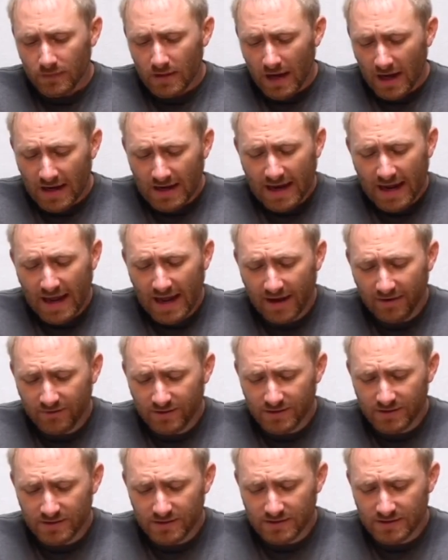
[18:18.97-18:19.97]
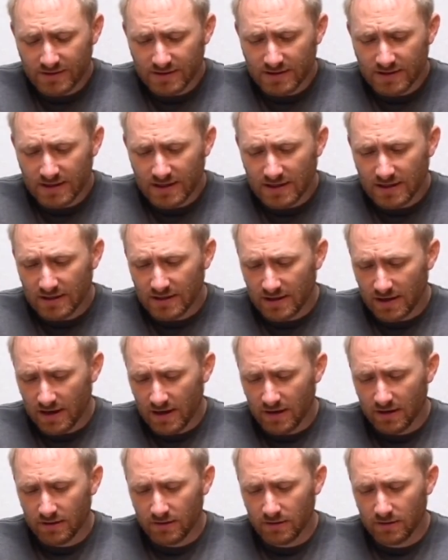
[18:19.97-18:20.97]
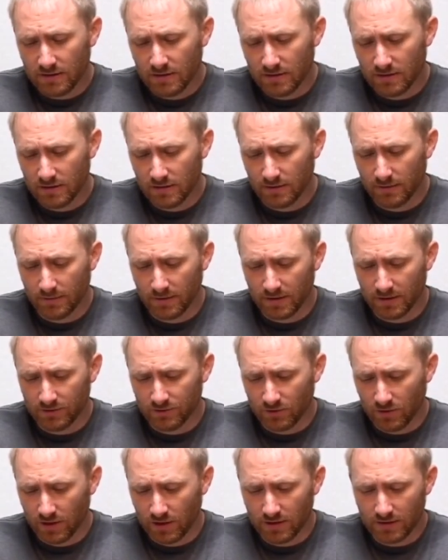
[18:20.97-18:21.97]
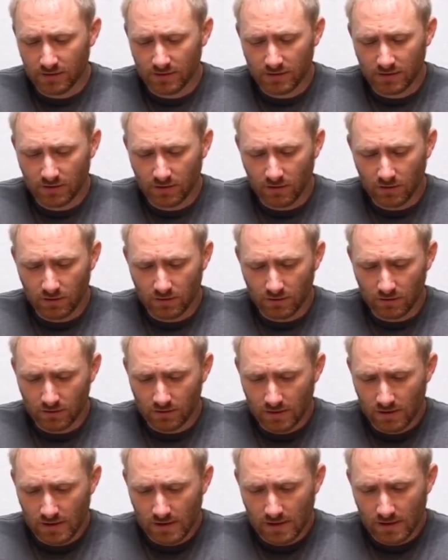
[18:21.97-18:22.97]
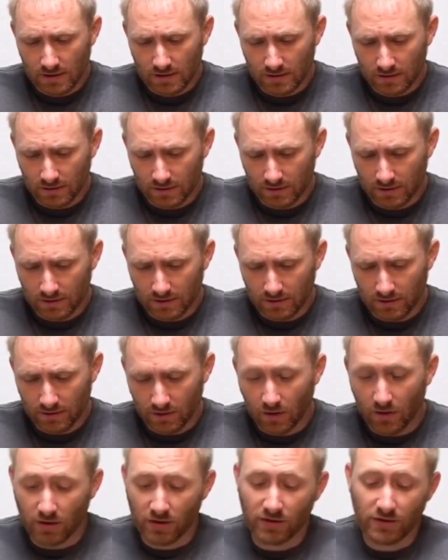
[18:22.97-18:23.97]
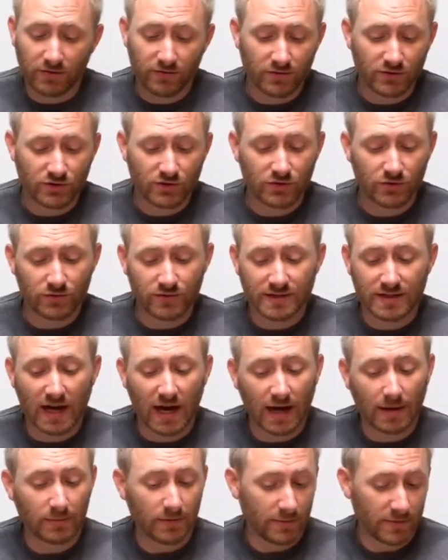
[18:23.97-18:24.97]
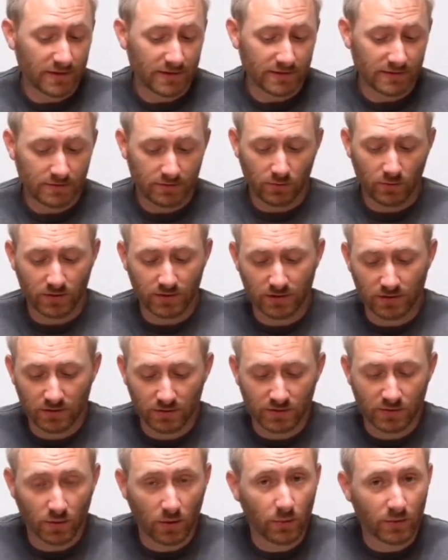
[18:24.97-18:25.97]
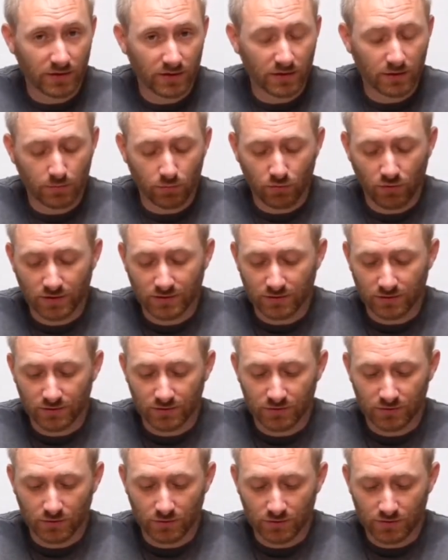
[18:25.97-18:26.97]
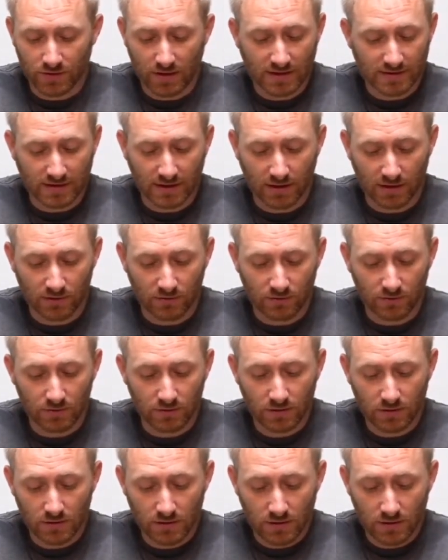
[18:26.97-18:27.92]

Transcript: I haven't seen yet. I'm going to try to click here. Oh, you can even choose time limits within there as well, within the parental control, so that's kind of cool.